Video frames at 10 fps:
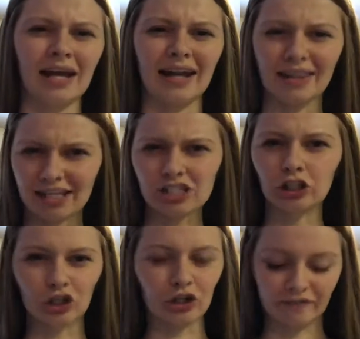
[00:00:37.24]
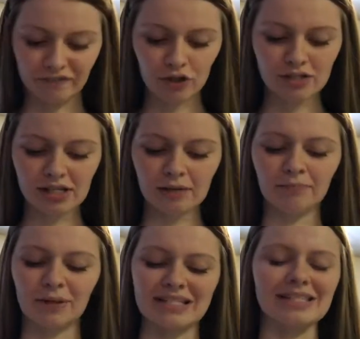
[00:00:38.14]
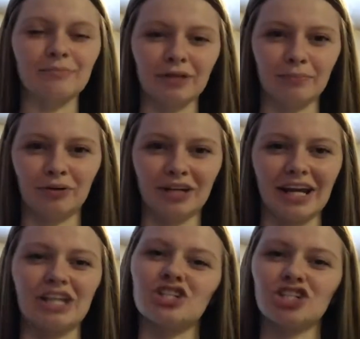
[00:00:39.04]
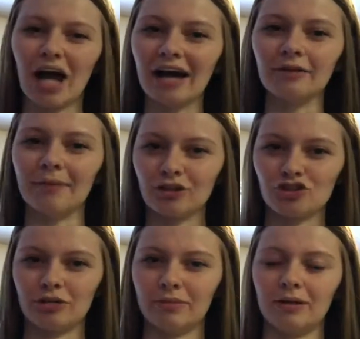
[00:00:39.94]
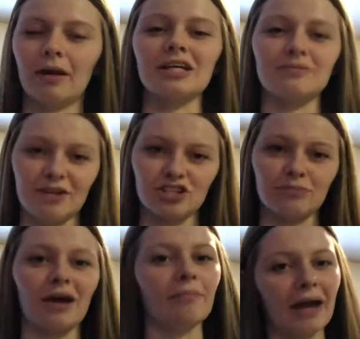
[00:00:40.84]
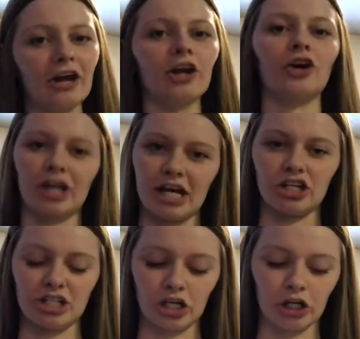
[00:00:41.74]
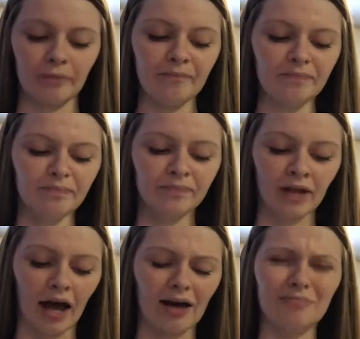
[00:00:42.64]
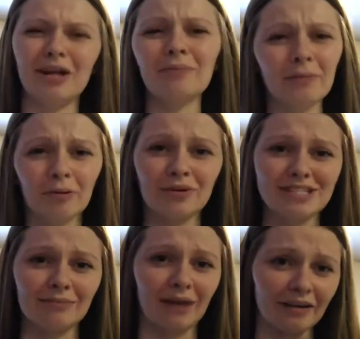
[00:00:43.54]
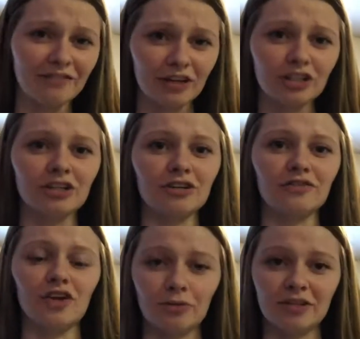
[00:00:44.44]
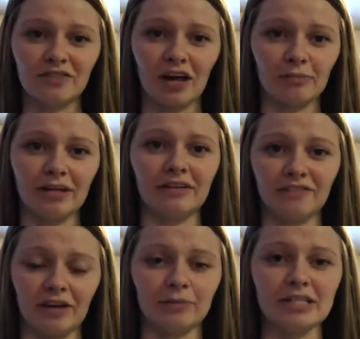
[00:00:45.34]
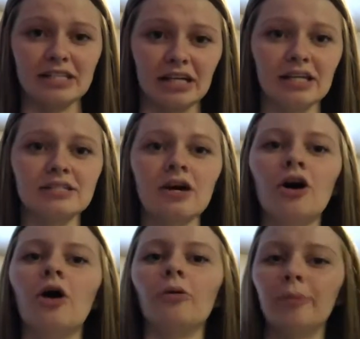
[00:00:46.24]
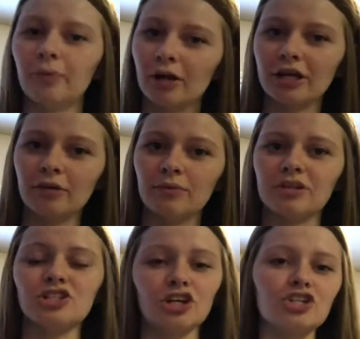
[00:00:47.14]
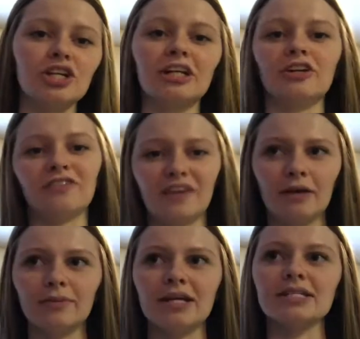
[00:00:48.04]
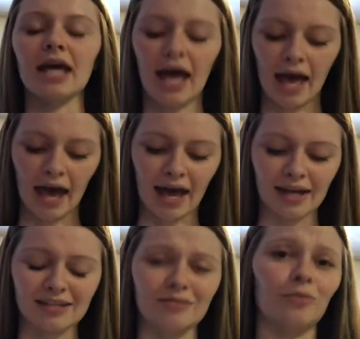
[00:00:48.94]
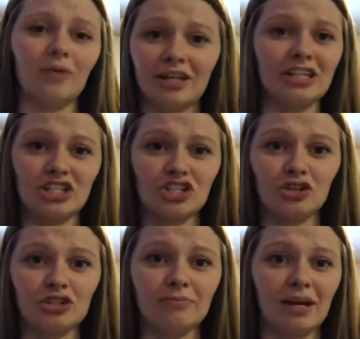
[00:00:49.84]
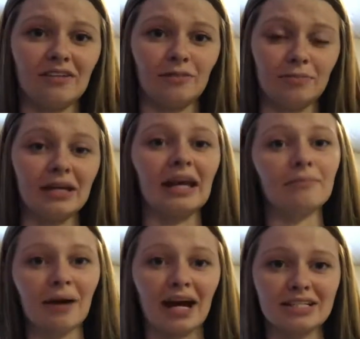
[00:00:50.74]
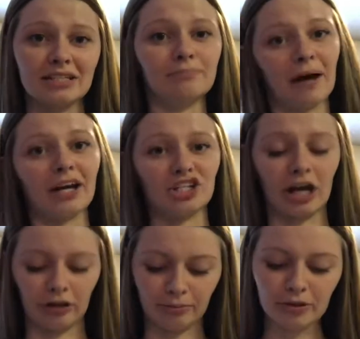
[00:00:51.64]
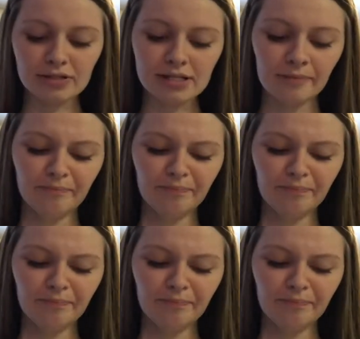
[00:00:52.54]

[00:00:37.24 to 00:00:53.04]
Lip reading: Now that's a little confusing, but simply put, it's child maltreatment, especially by a parent or a caretaker. Many people within my field of human development and family studies will be working with children and their families, and one of these children may even be impacted by child abuse.